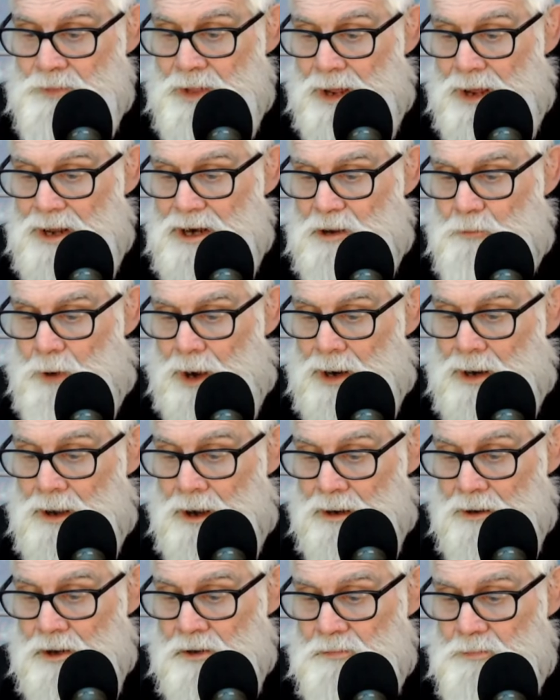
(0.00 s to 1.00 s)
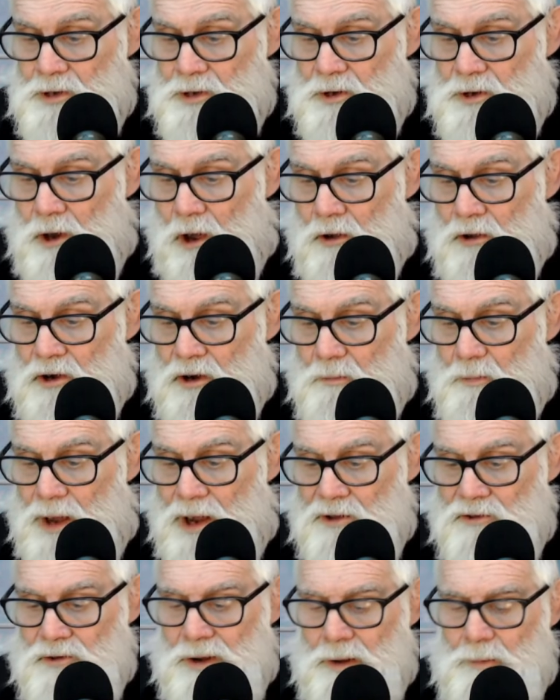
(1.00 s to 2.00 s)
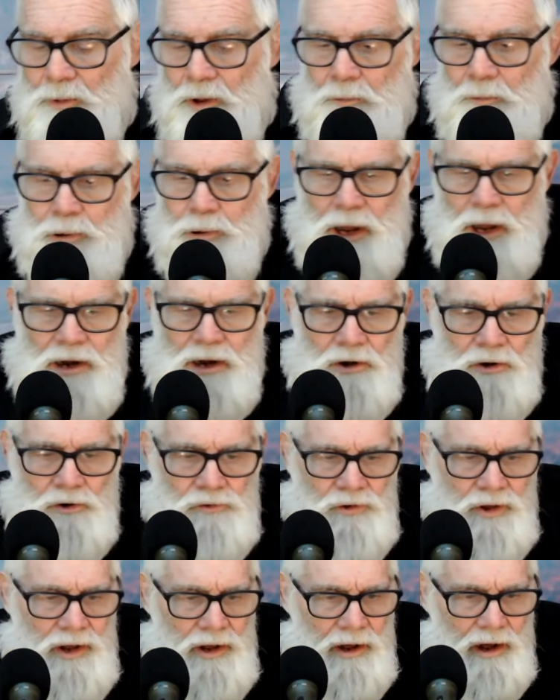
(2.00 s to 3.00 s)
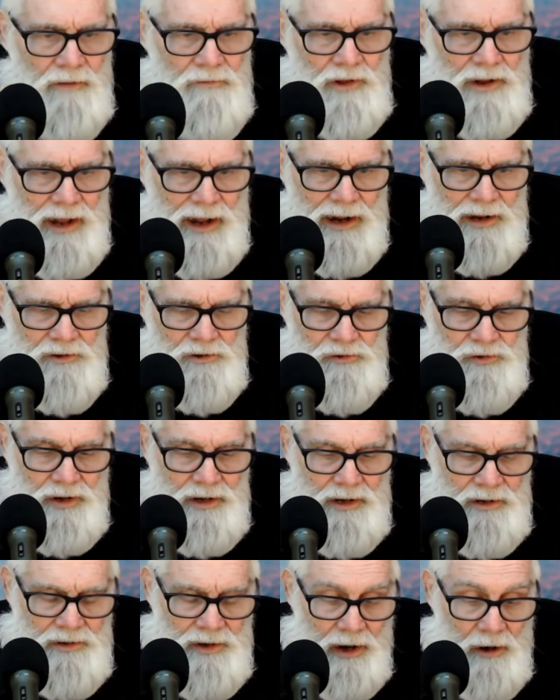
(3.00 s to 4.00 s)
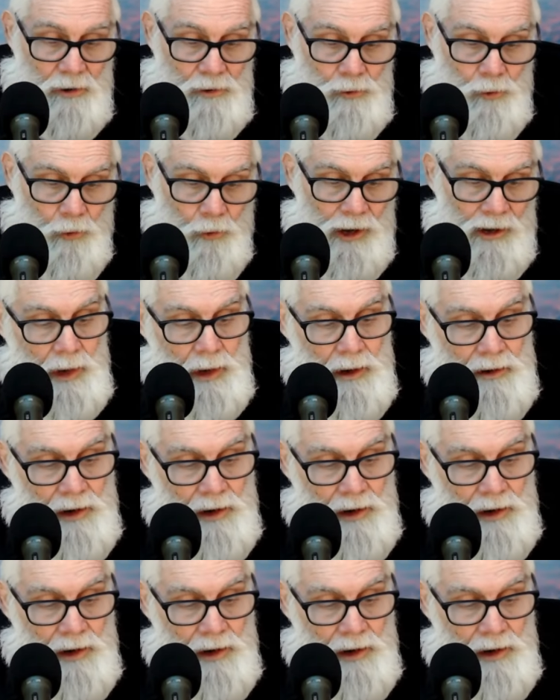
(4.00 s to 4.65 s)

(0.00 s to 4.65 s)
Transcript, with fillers: Anyway, let's be talking about some of the players of the Kansas City territory.